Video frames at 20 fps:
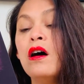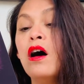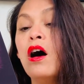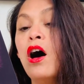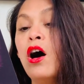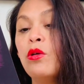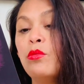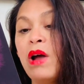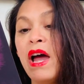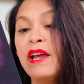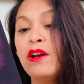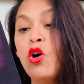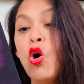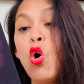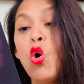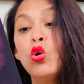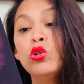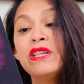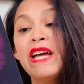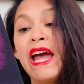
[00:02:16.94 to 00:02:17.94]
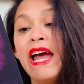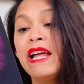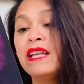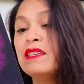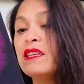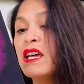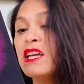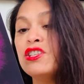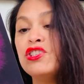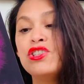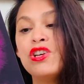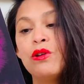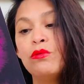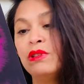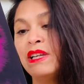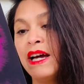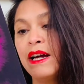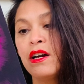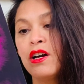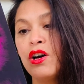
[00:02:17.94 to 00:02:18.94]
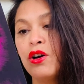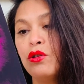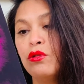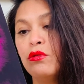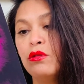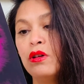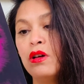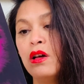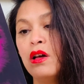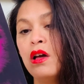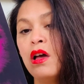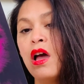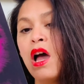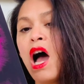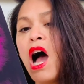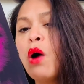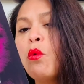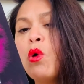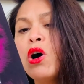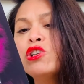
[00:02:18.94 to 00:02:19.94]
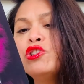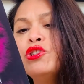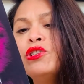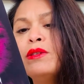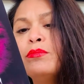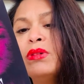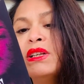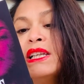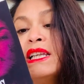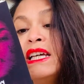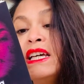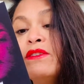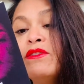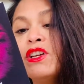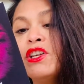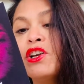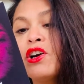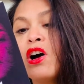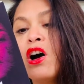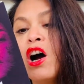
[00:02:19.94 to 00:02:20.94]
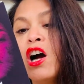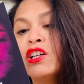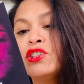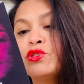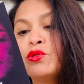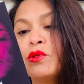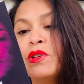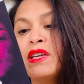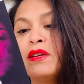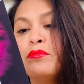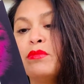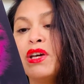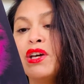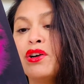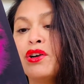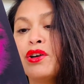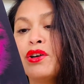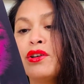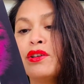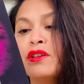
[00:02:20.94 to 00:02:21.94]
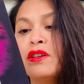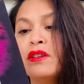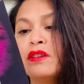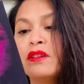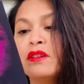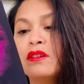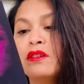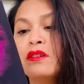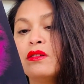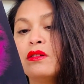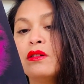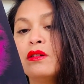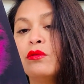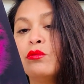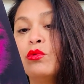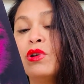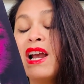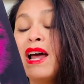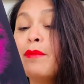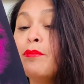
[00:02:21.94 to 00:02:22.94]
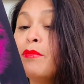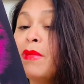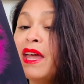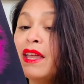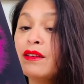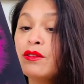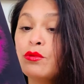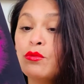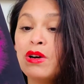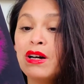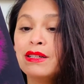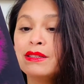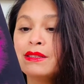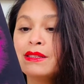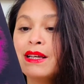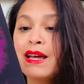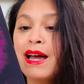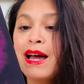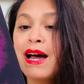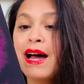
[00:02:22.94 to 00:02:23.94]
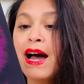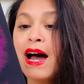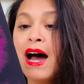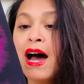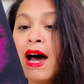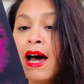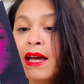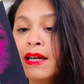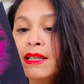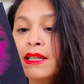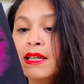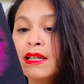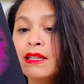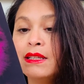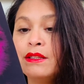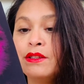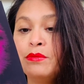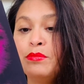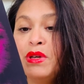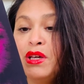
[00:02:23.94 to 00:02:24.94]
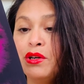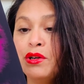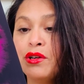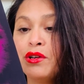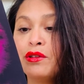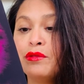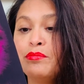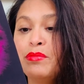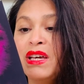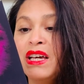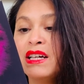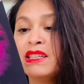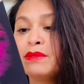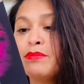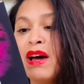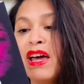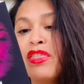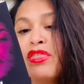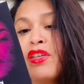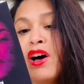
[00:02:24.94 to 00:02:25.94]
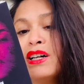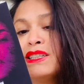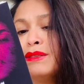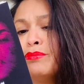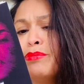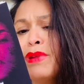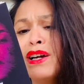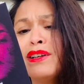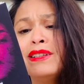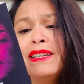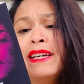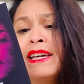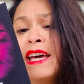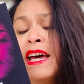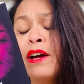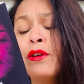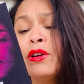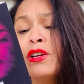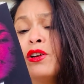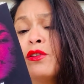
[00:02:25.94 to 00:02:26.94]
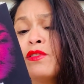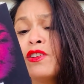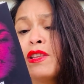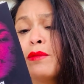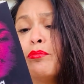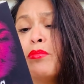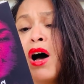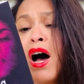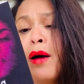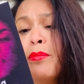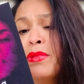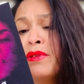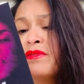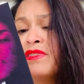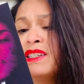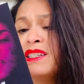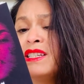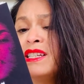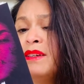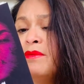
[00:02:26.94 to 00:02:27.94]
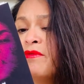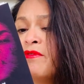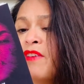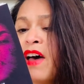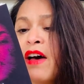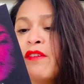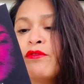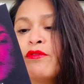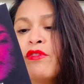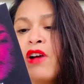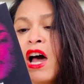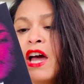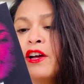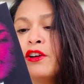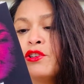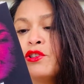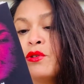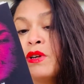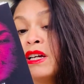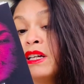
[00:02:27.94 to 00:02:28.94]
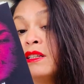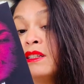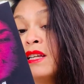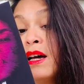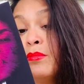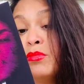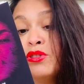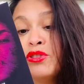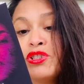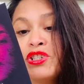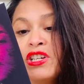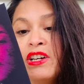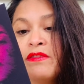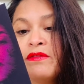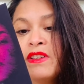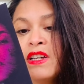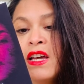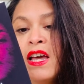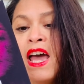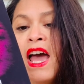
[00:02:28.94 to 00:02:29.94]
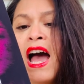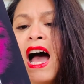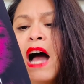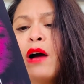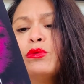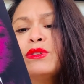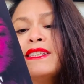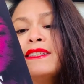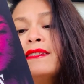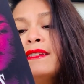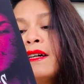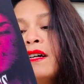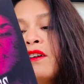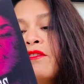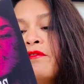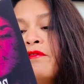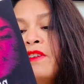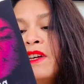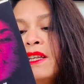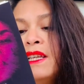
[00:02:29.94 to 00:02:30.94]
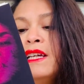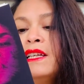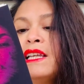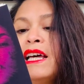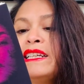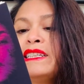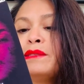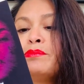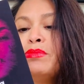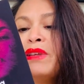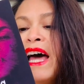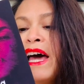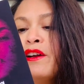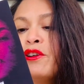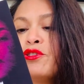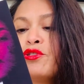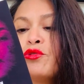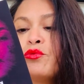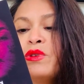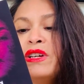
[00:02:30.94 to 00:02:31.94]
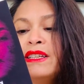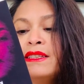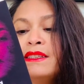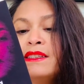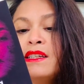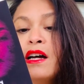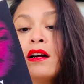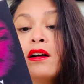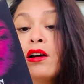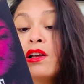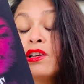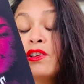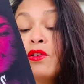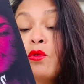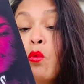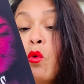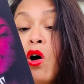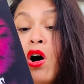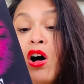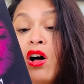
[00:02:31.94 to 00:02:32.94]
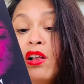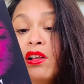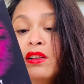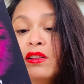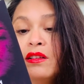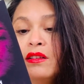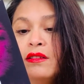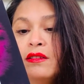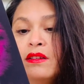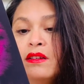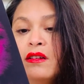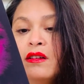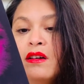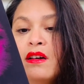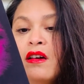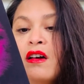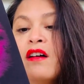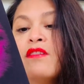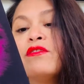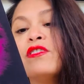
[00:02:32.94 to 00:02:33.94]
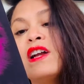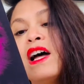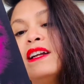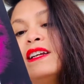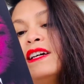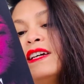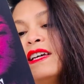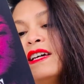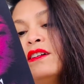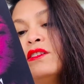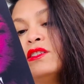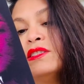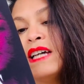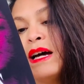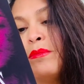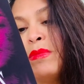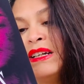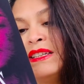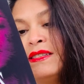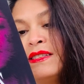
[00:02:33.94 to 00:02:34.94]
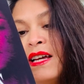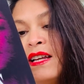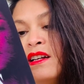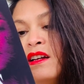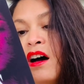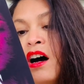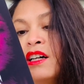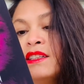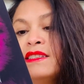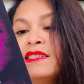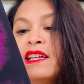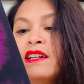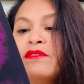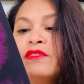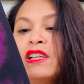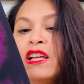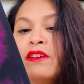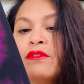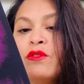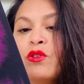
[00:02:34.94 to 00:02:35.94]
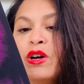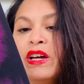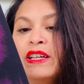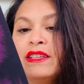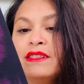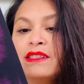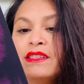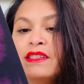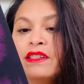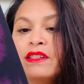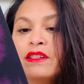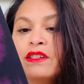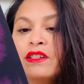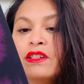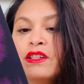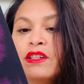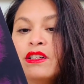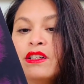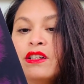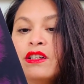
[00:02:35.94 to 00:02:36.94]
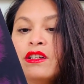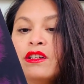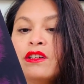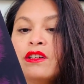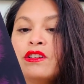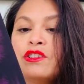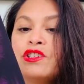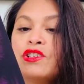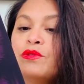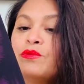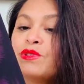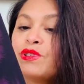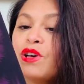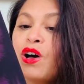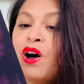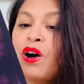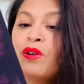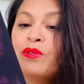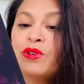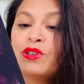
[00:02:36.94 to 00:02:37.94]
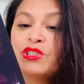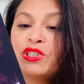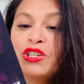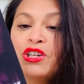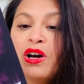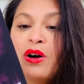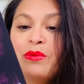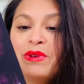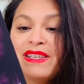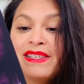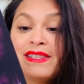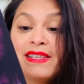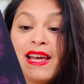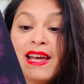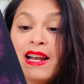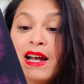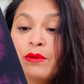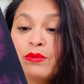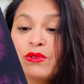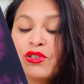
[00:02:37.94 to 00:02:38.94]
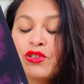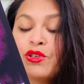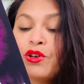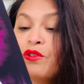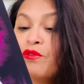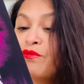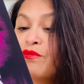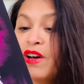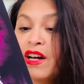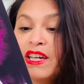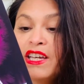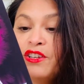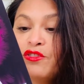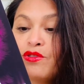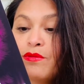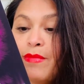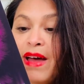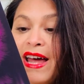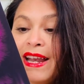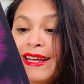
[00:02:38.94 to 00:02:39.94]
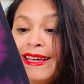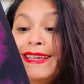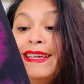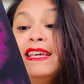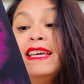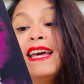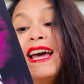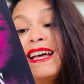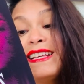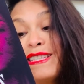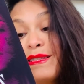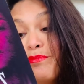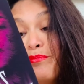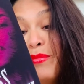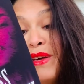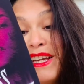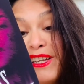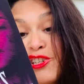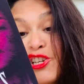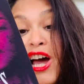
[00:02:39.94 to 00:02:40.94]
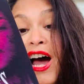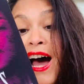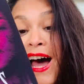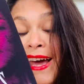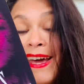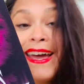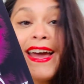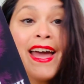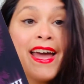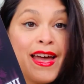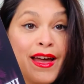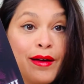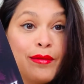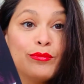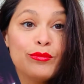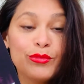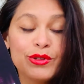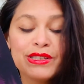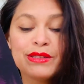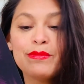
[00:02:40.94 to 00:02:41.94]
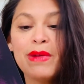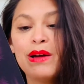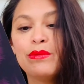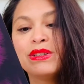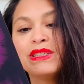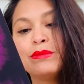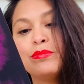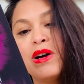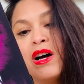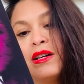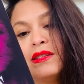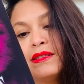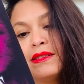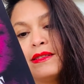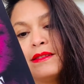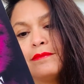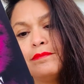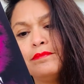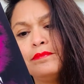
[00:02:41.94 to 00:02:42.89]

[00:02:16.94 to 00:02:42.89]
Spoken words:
All right, hold hands and don't let go. I want you to believe in your hearts who can be heard. What I meant was, I needed to be heard because my thoughts barely carried over the pop of the deep fat fryer during a double shift. I was sick of feeling like splattered grease stuck on the wall. Fernanda giggled at my sudden onset of clairvoyance. She always said I was so fucking dramatic. Yes, bitch, I am, was my response.